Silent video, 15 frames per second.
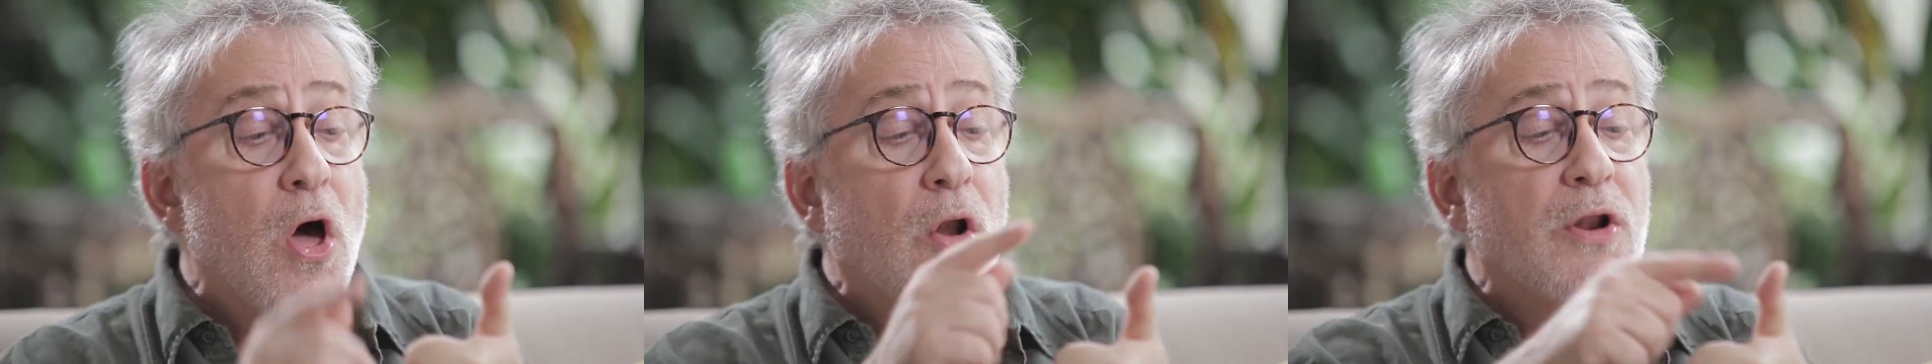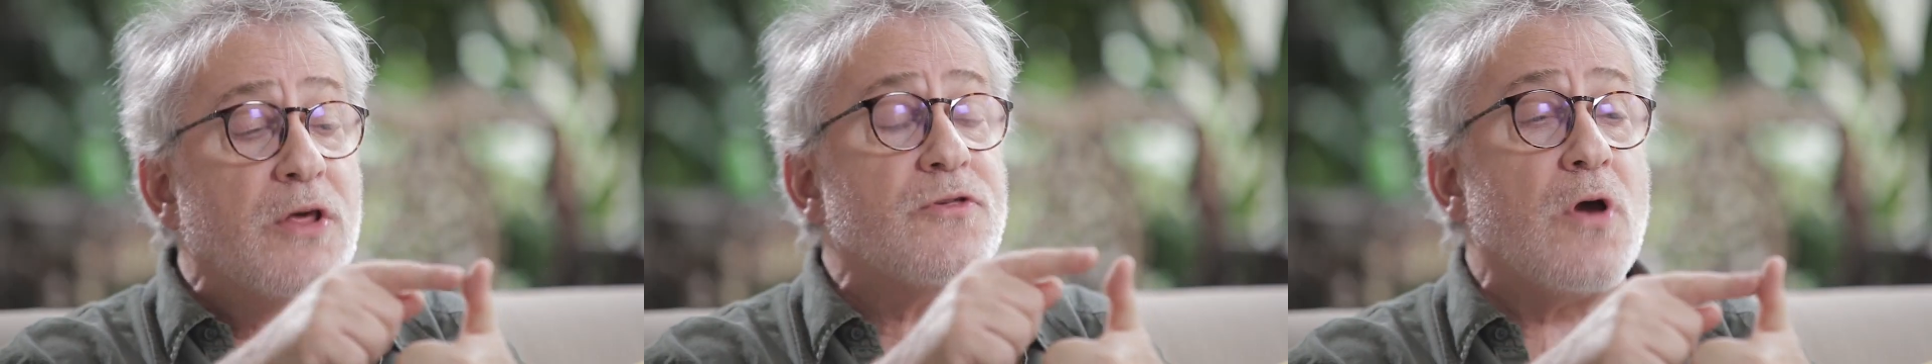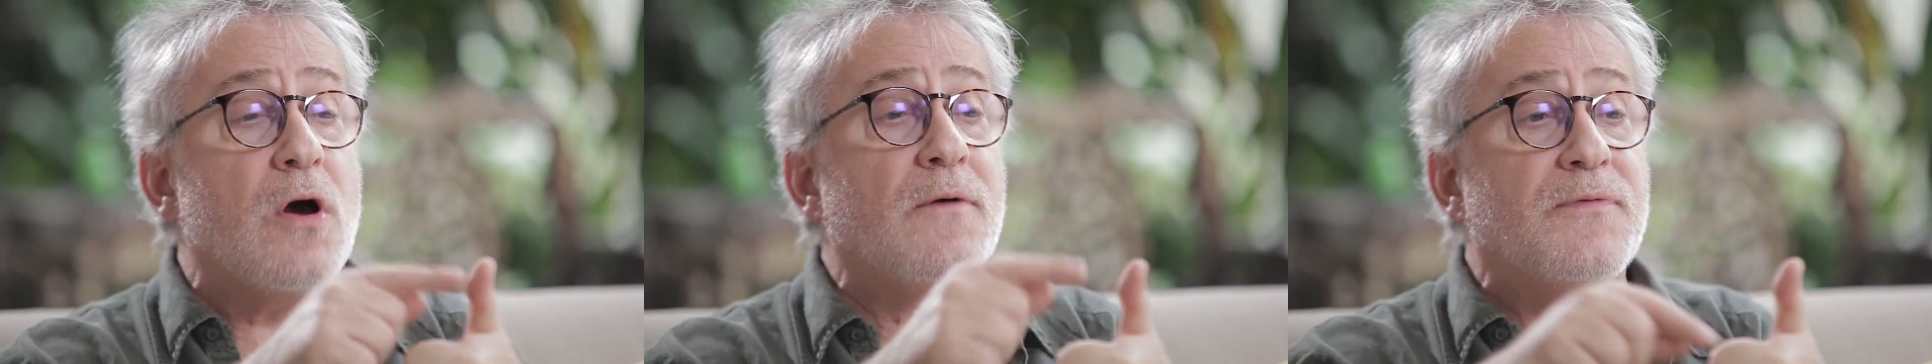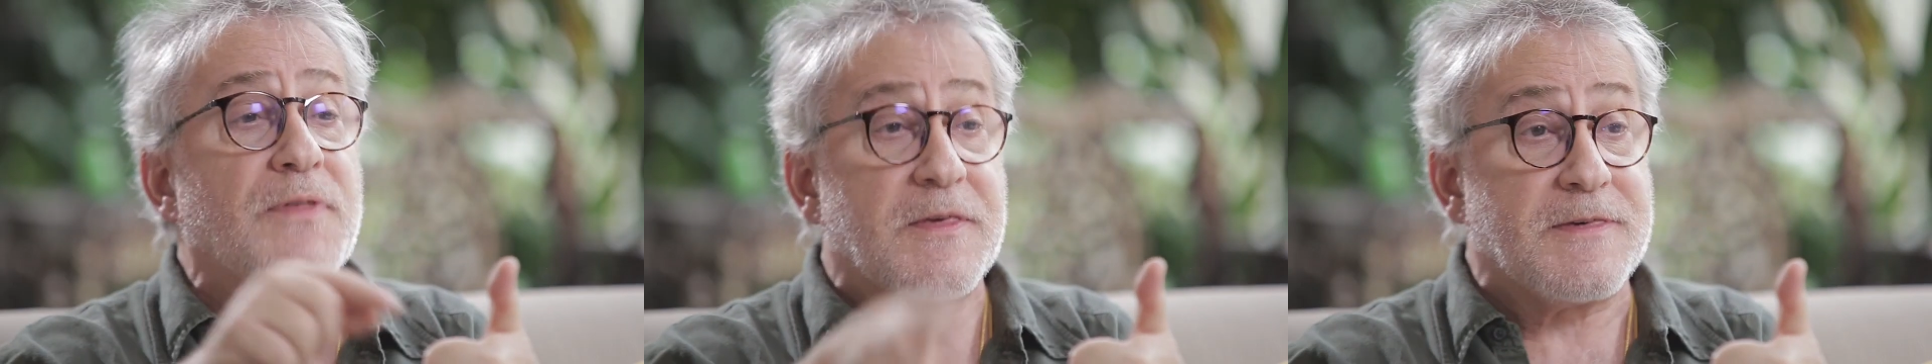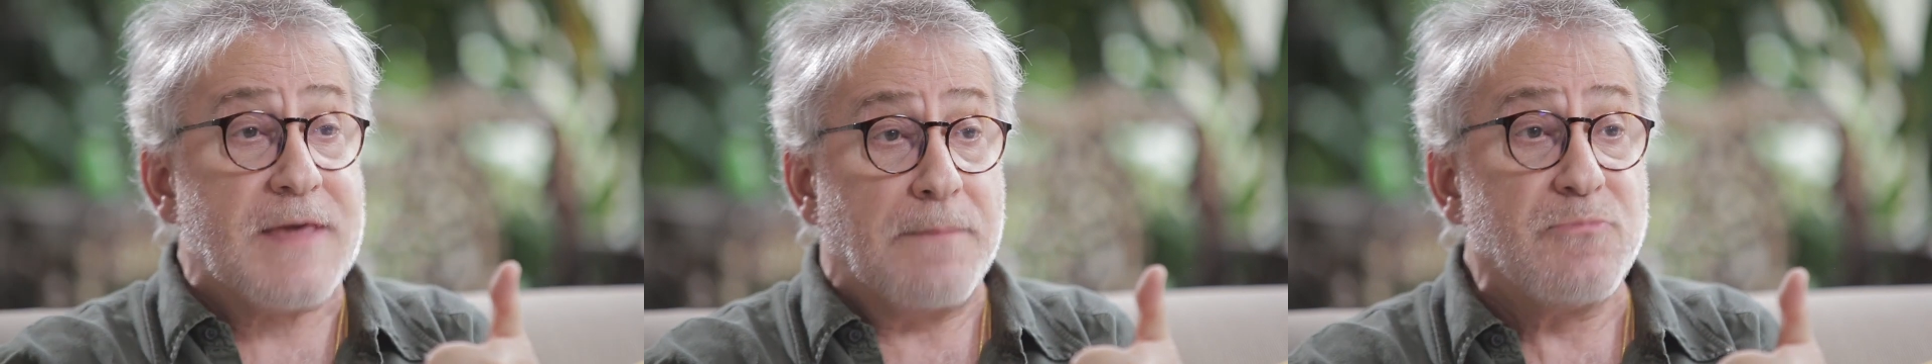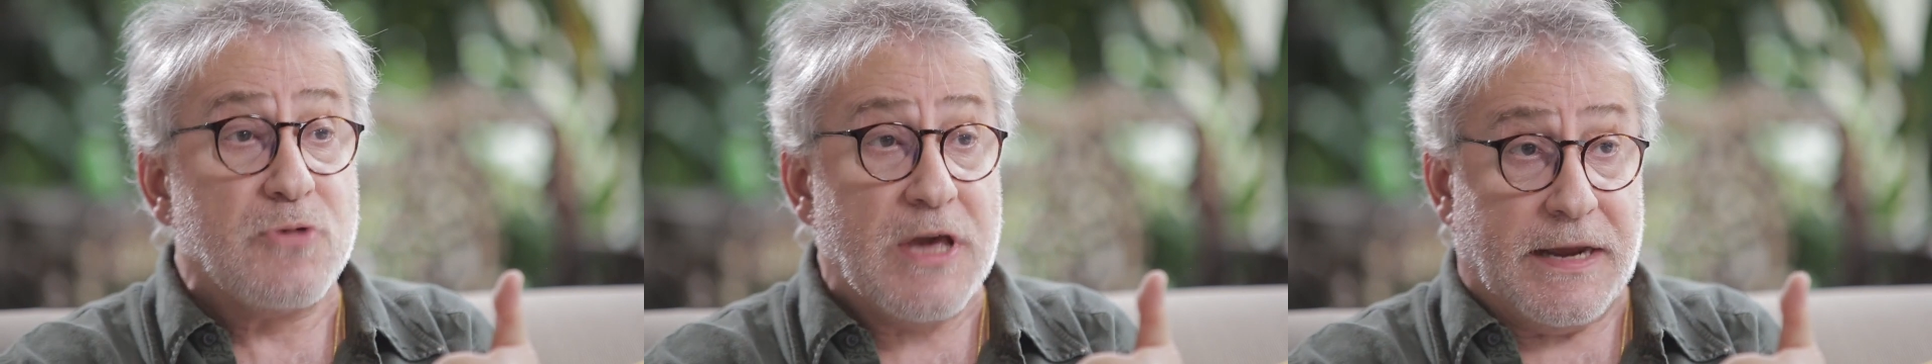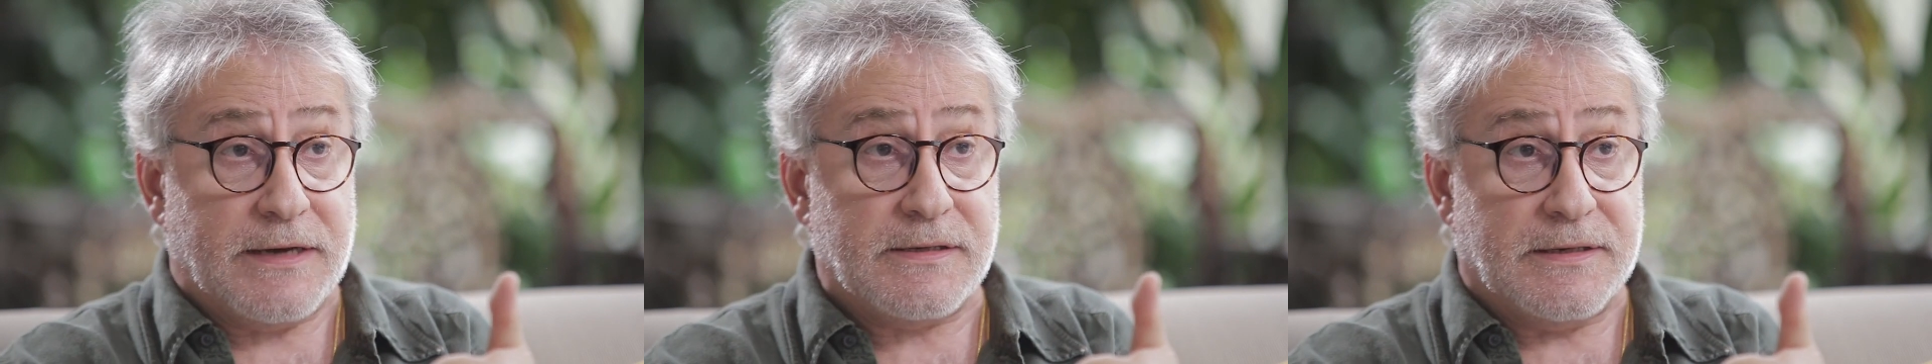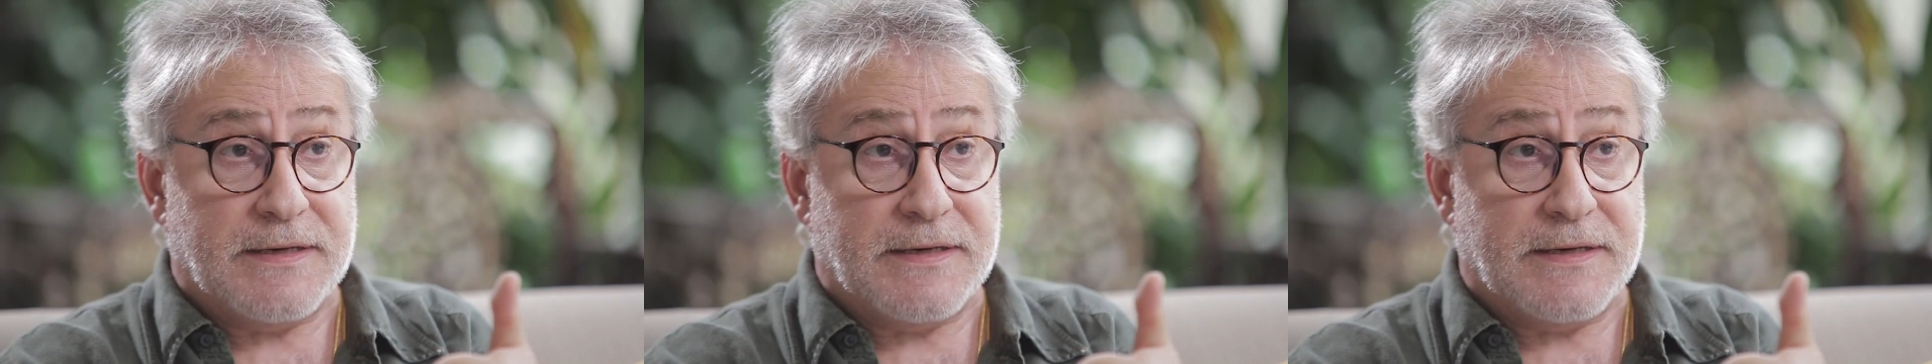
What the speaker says: knowledge of the subject